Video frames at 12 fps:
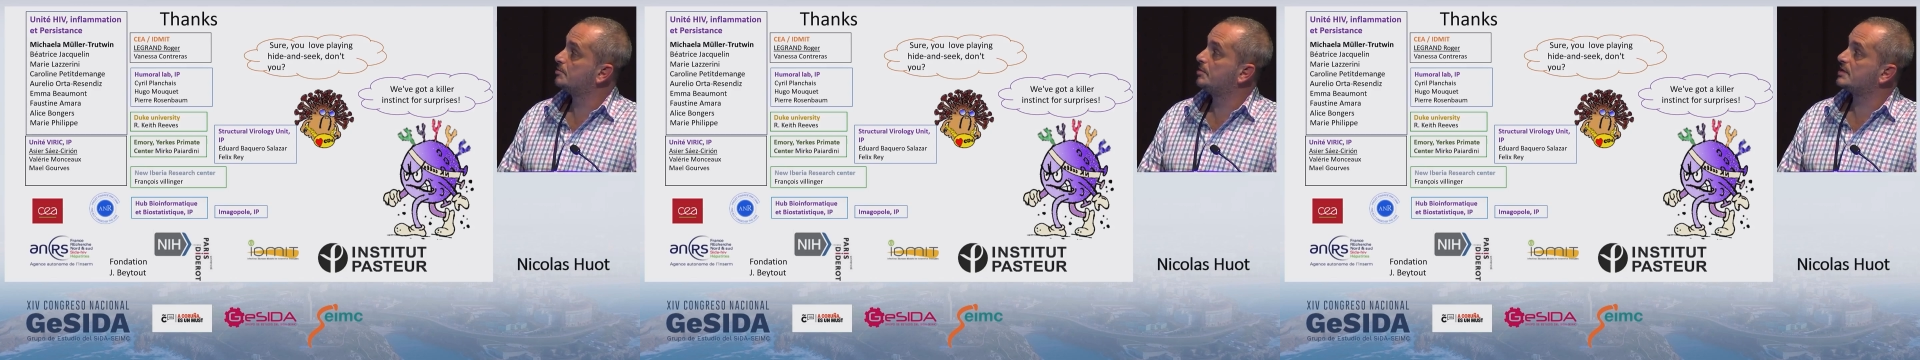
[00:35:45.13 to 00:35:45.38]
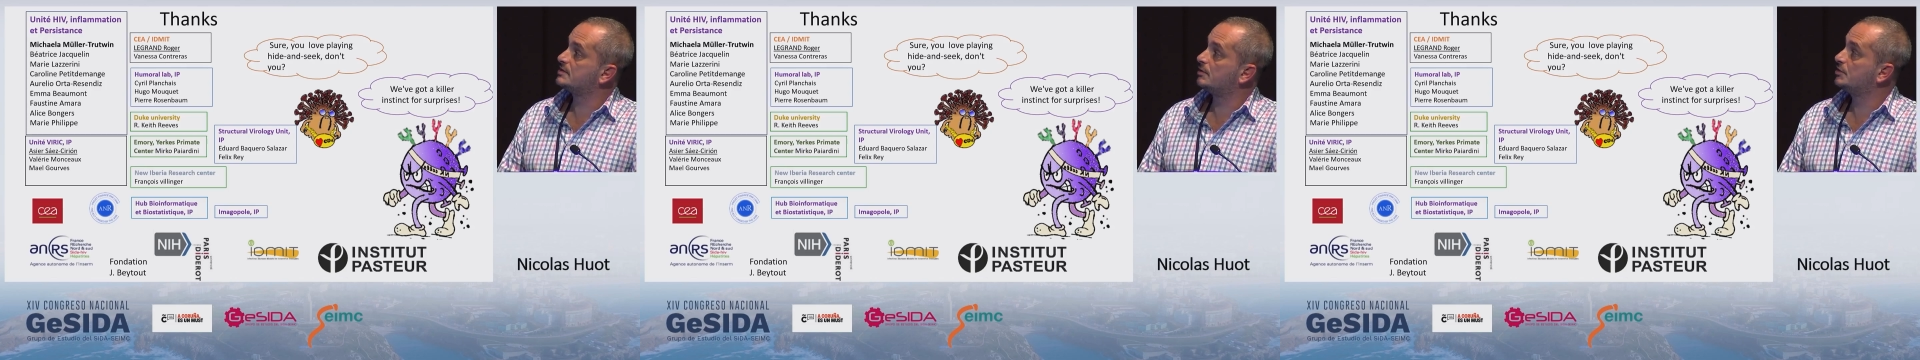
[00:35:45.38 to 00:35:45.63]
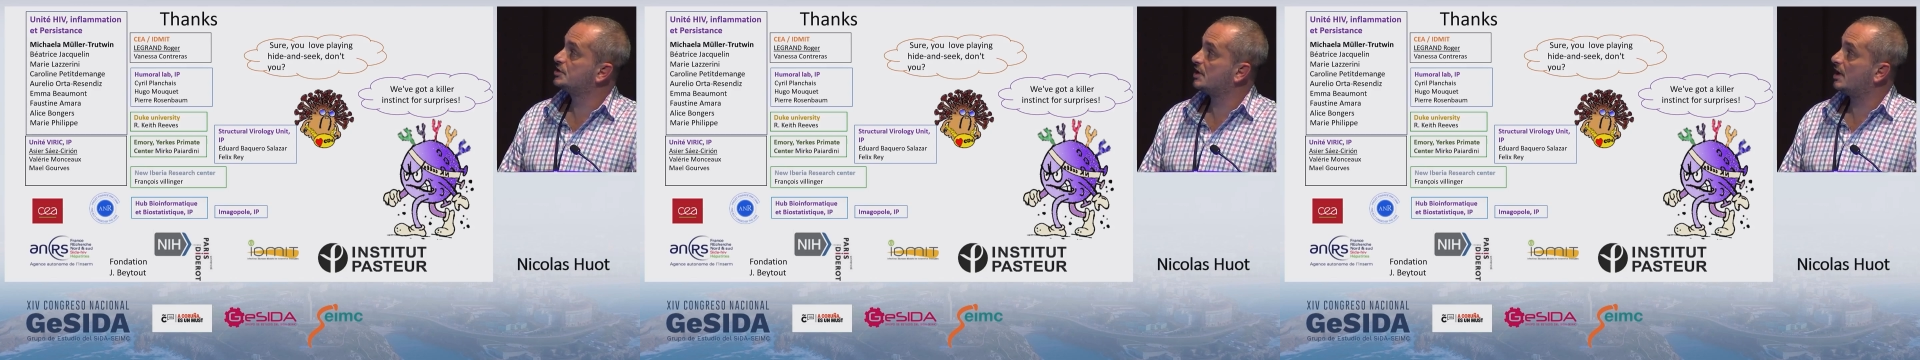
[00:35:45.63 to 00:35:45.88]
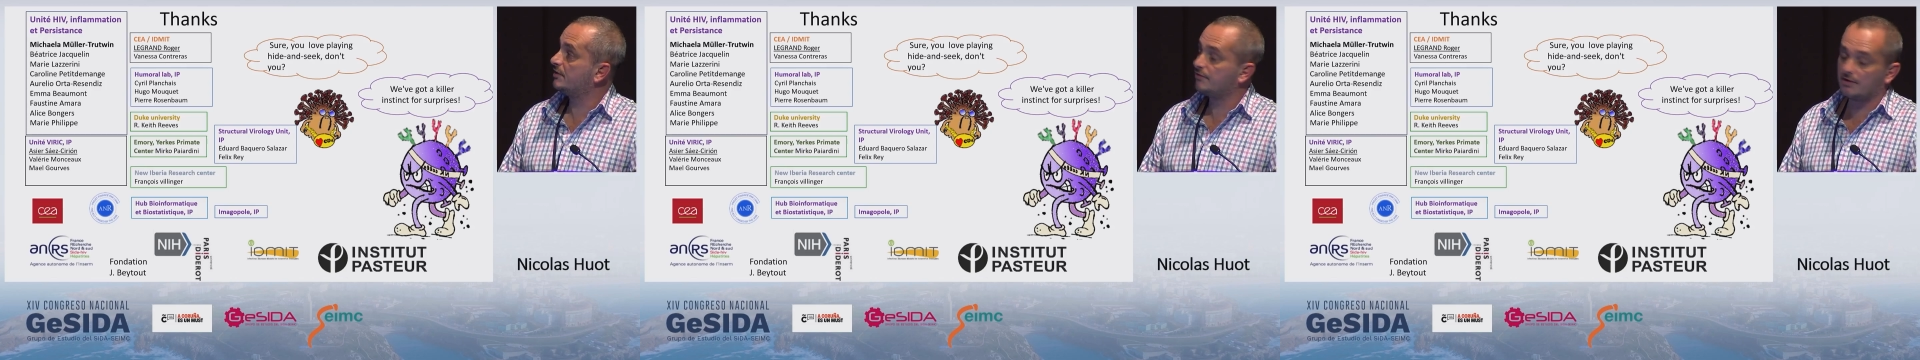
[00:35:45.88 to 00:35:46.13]
persons which are
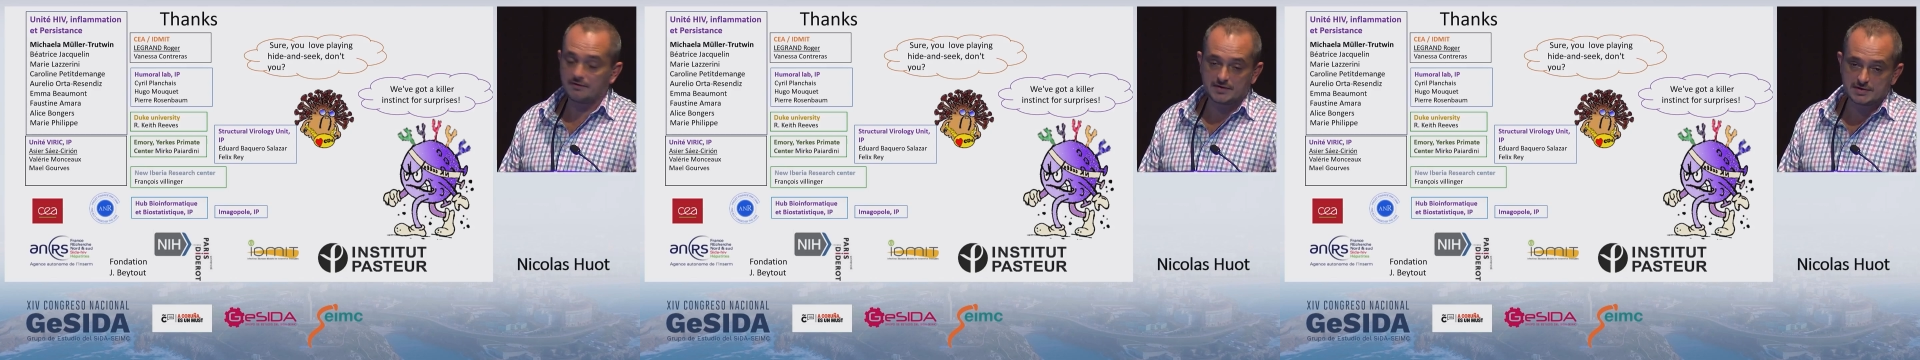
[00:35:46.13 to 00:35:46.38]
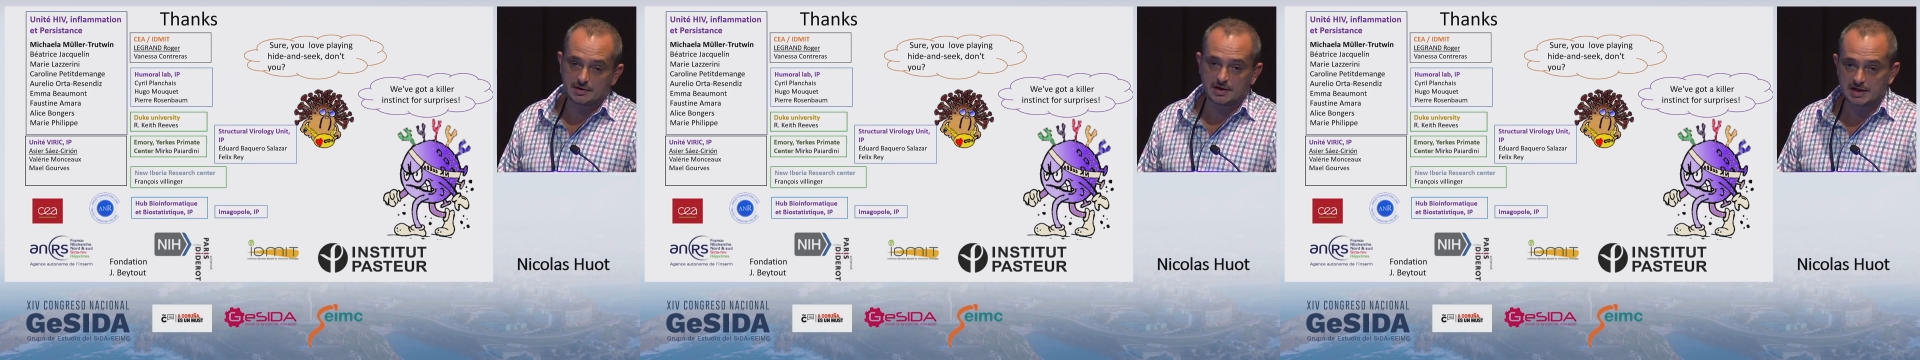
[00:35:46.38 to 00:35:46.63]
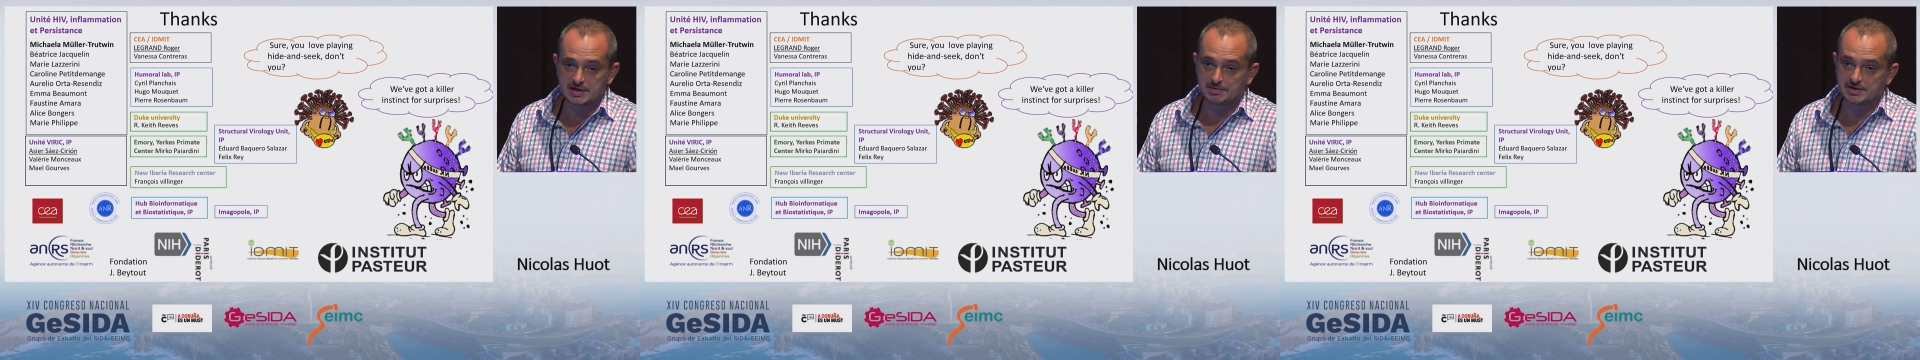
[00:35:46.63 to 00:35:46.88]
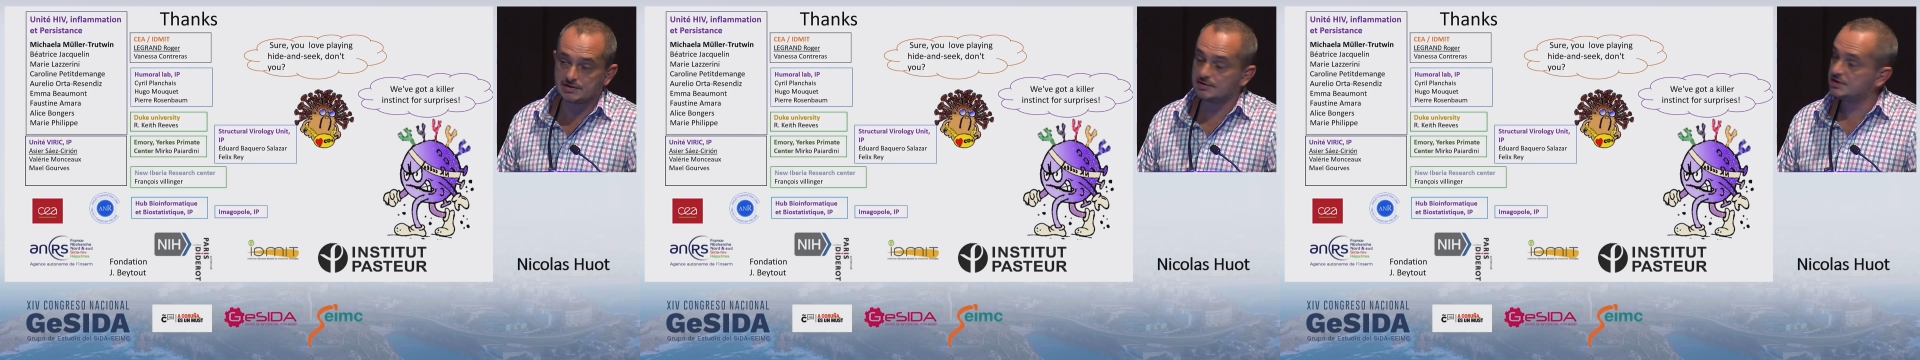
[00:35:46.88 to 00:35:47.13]
involved in the NHP
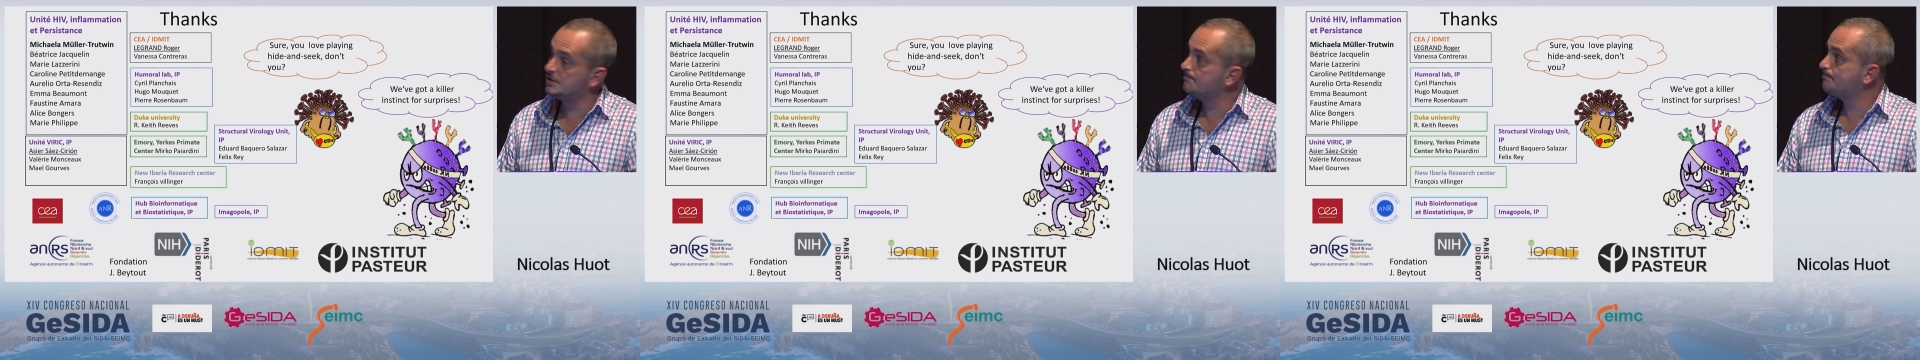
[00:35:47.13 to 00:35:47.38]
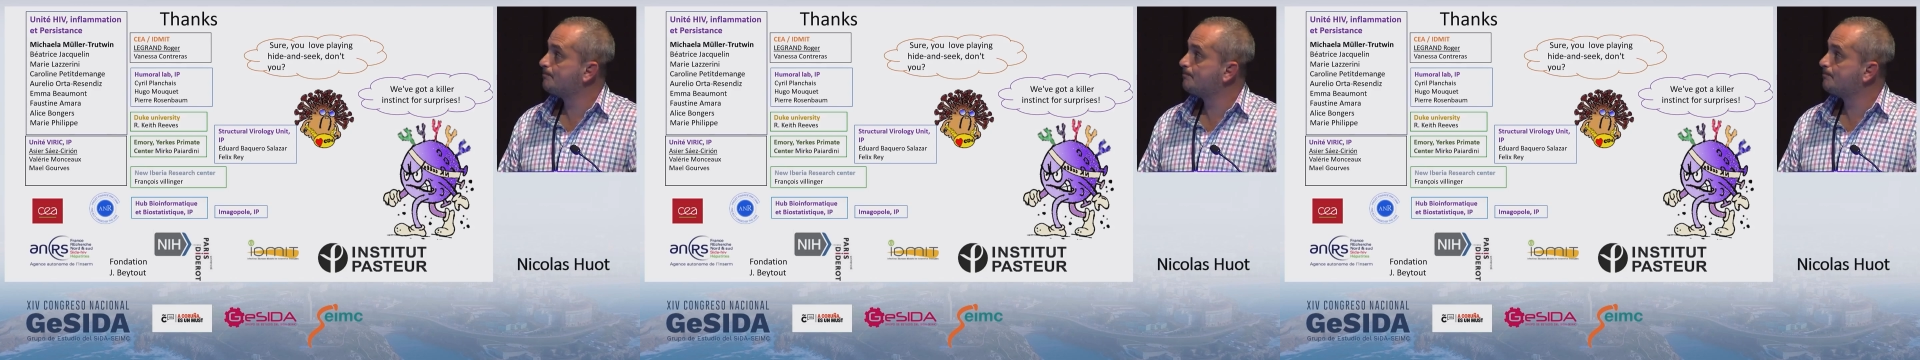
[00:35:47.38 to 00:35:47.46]
study,